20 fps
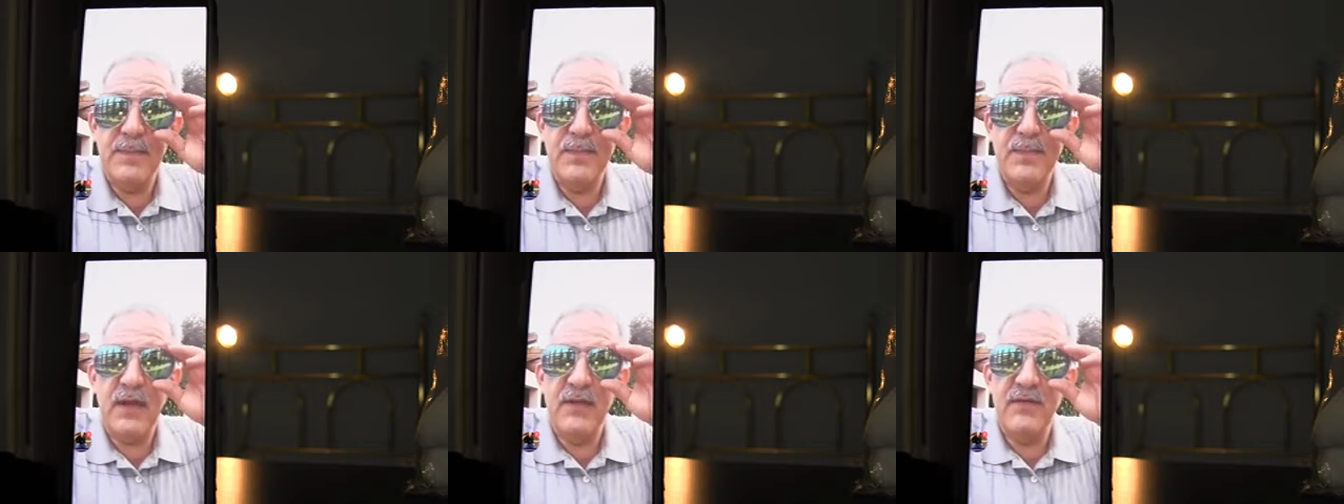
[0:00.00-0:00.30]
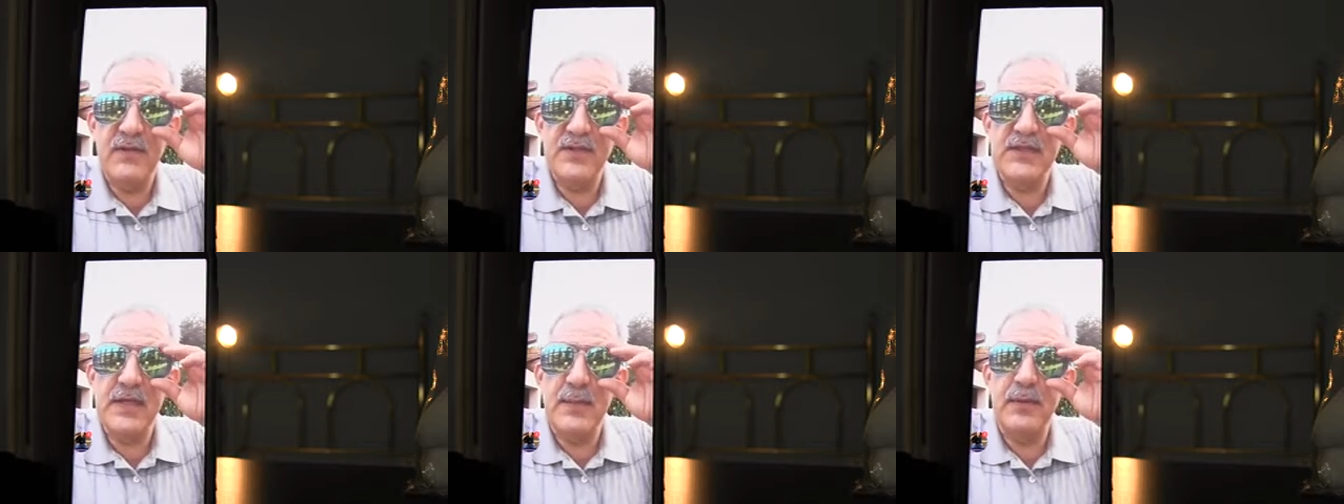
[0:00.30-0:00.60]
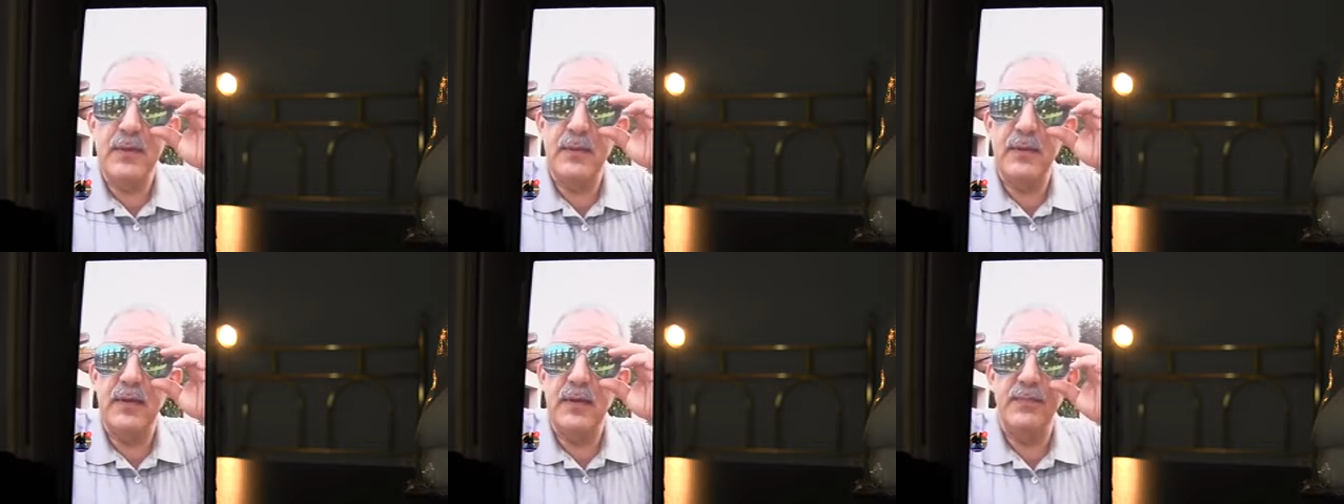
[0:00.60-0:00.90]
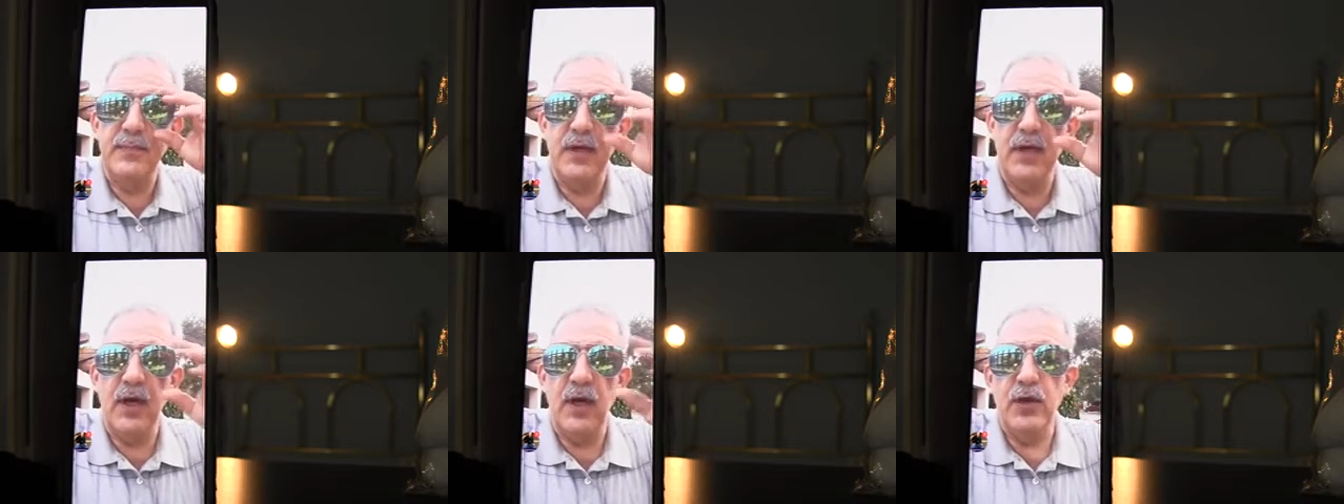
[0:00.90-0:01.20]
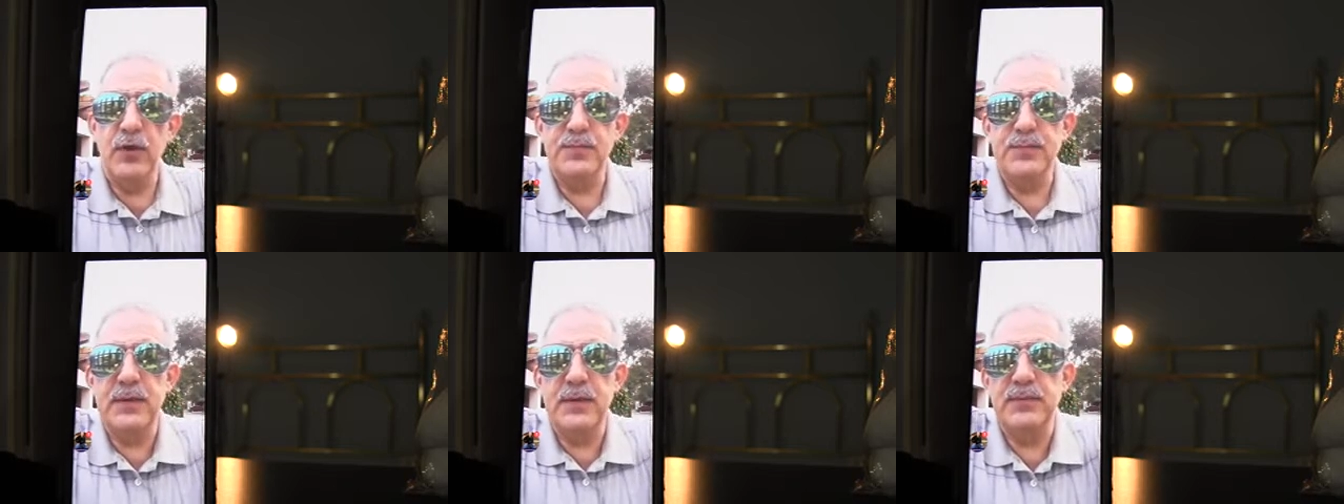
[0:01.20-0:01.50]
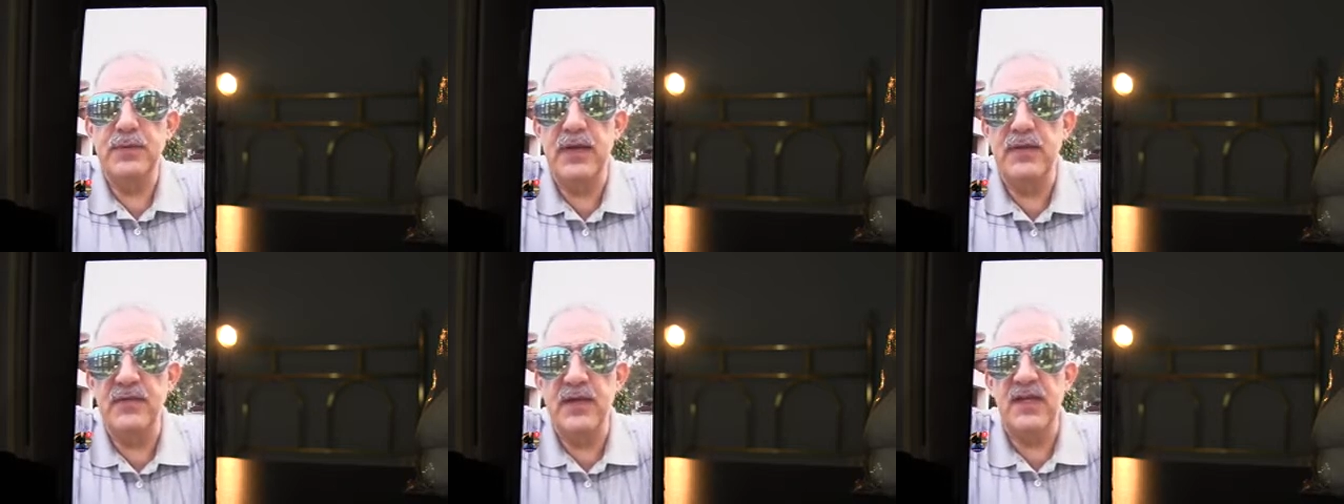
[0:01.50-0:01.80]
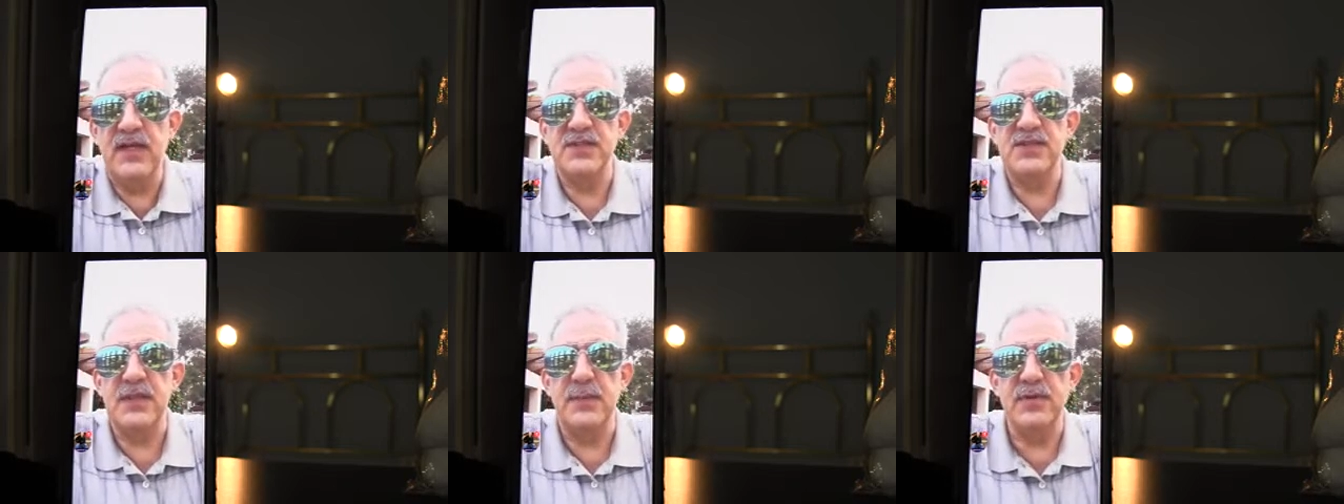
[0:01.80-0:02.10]
accepted it, but other people have not
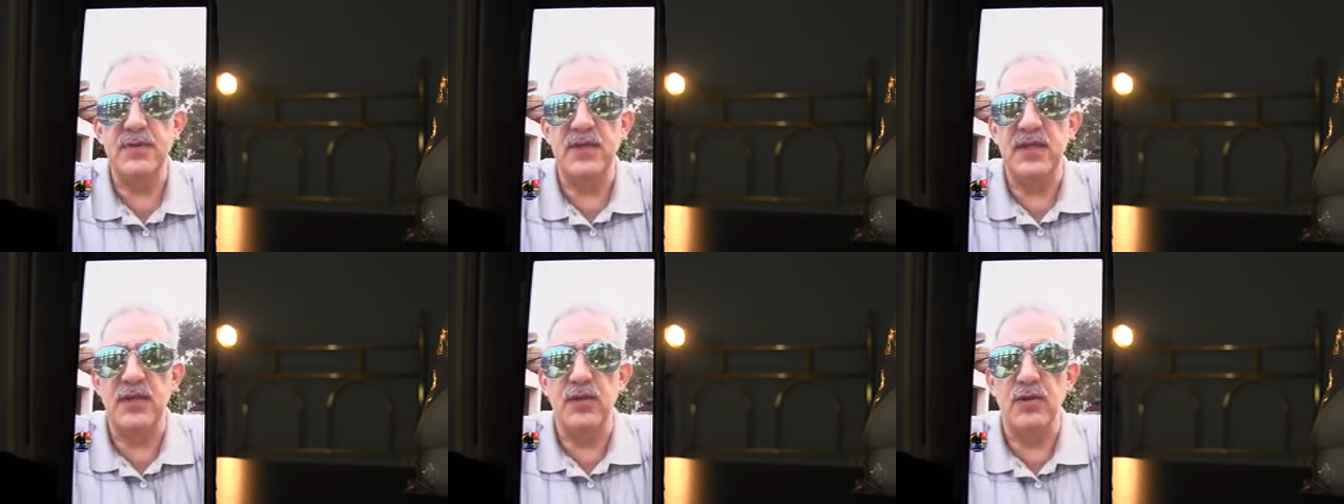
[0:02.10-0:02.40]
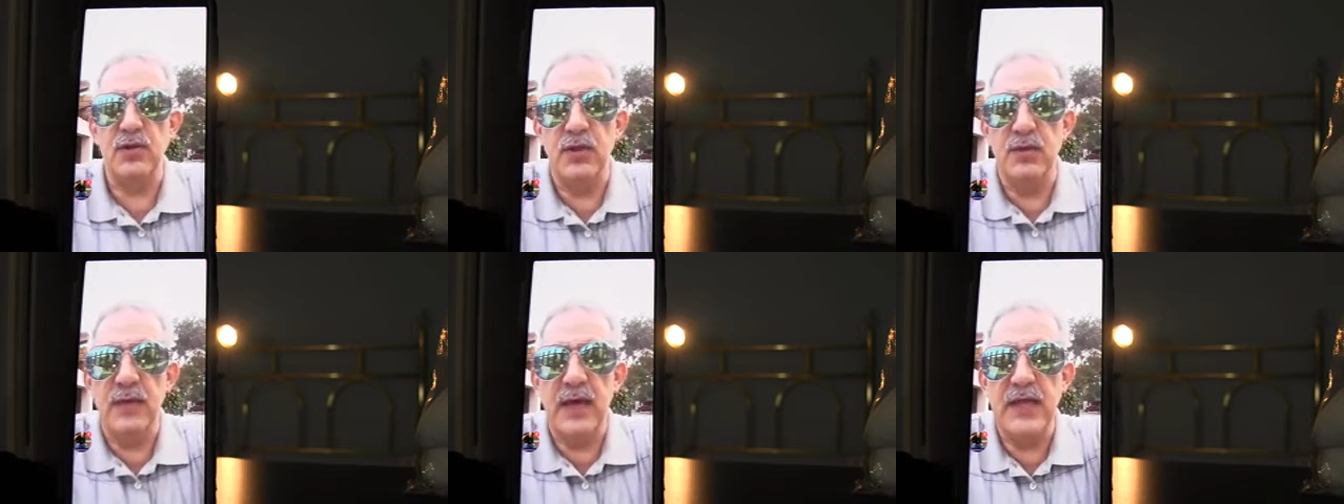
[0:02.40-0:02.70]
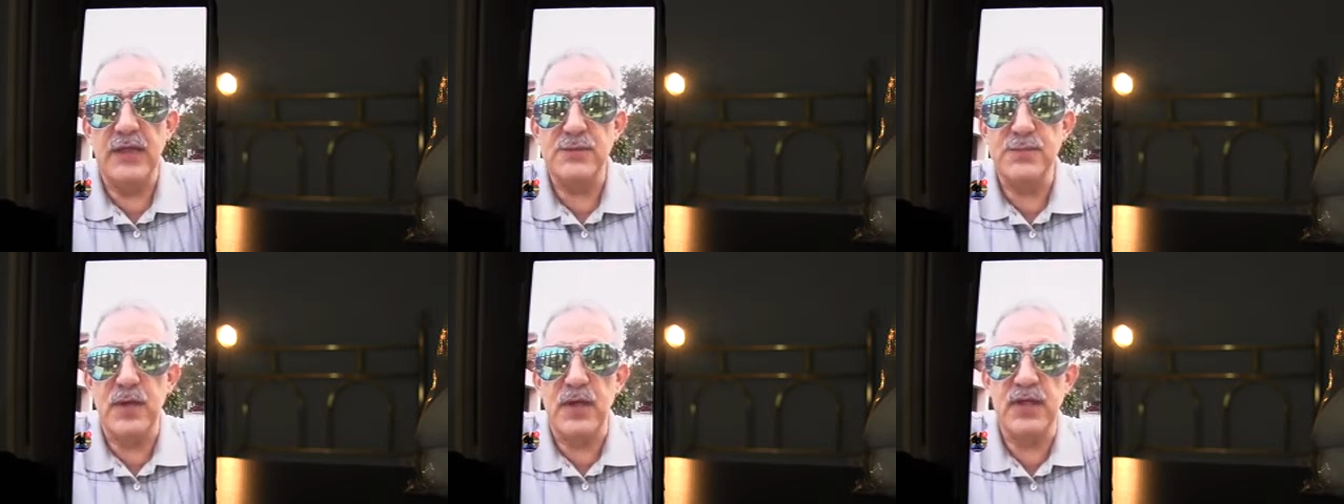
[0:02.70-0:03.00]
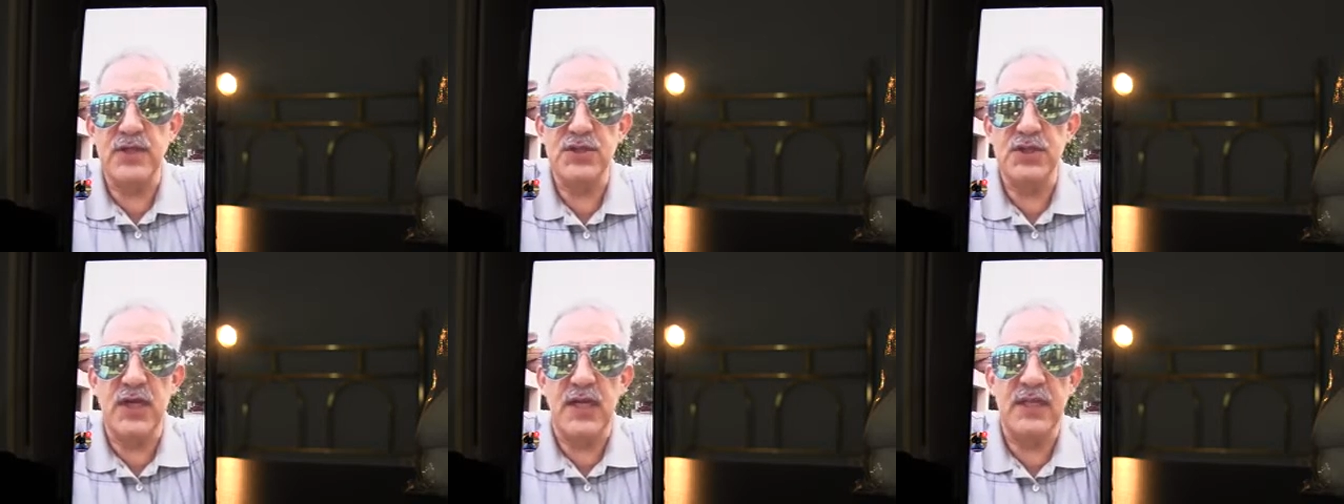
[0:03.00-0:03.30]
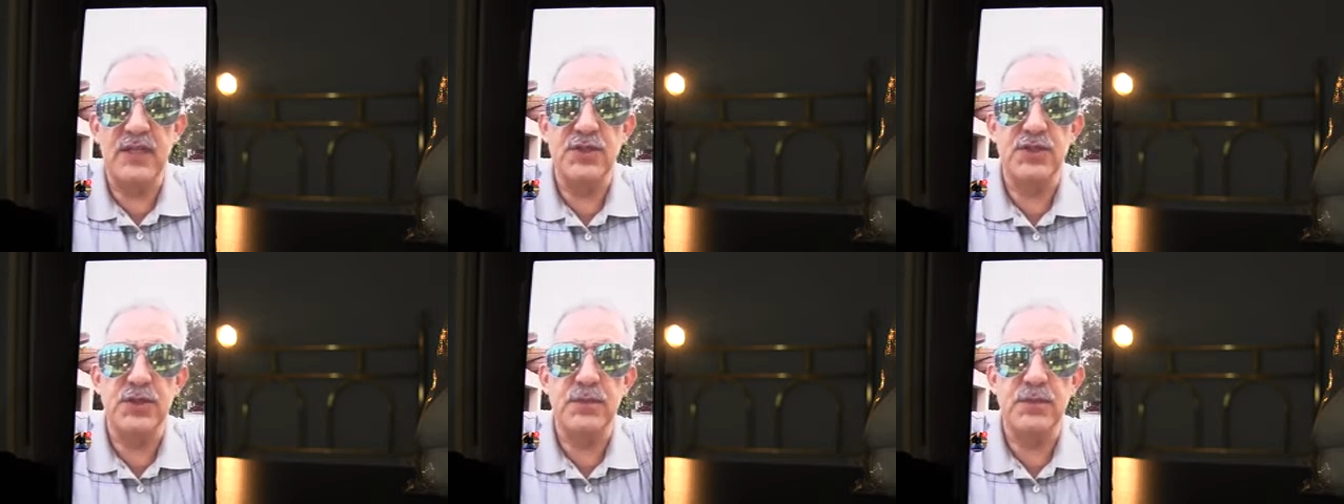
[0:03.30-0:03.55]
accepted either the Ice Bucket Challenge,